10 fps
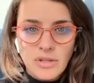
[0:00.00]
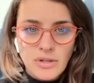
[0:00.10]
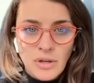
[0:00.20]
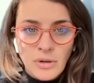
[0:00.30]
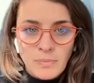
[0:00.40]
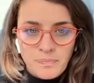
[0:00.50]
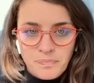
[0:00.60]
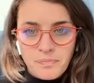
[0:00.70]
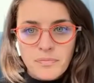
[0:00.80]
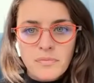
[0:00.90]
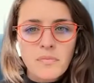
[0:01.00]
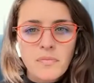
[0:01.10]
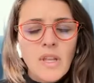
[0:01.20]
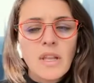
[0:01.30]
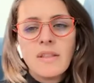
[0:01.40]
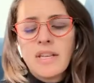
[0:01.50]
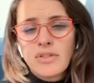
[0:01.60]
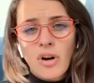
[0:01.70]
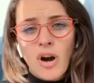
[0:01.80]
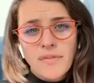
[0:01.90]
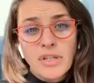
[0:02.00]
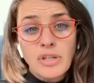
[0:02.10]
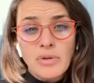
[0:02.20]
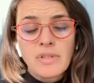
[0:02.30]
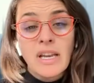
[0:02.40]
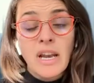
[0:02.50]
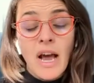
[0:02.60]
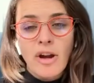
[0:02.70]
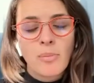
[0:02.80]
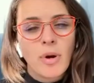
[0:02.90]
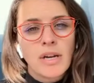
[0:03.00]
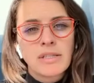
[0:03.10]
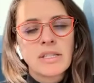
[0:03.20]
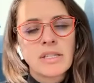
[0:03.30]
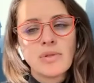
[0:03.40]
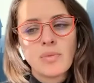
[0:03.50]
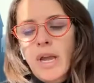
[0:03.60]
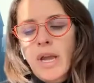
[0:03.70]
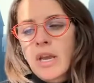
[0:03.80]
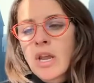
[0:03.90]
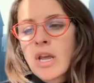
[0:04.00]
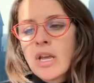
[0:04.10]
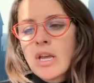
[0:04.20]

So these are often used in hiring processes when